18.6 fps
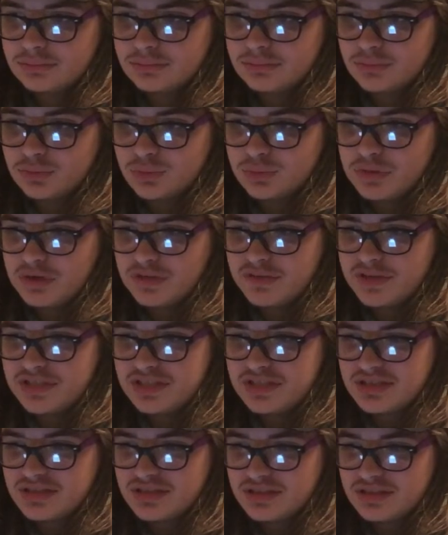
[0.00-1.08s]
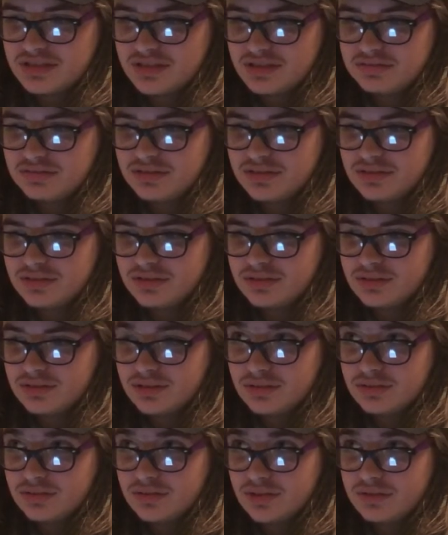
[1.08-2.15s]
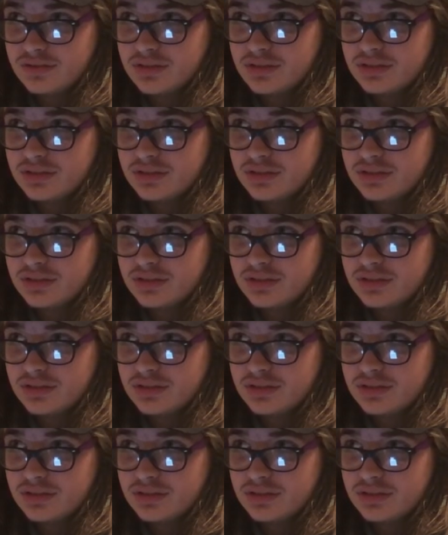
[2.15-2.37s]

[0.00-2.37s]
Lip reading: 12 inches? A foot? 12 inches?